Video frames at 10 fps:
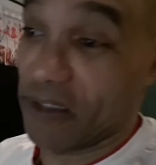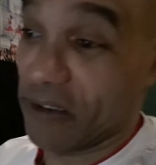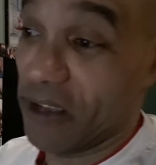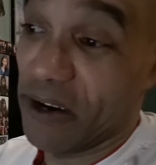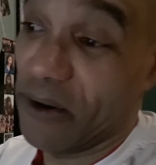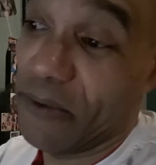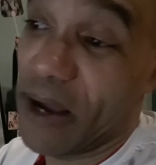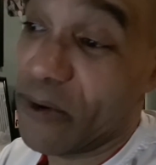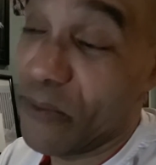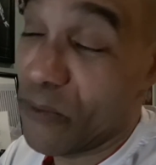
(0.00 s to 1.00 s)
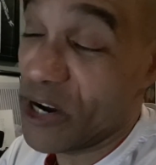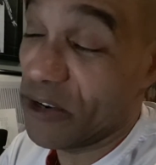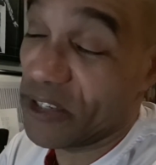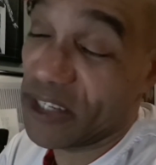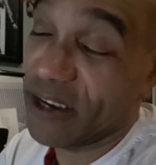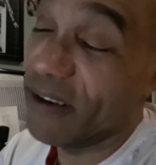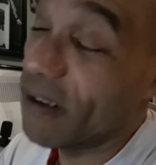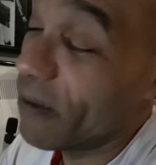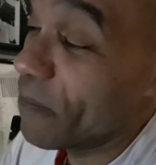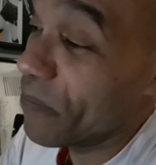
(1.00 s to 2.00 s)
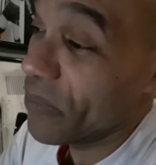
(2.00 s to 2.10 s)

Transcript: Like when you're single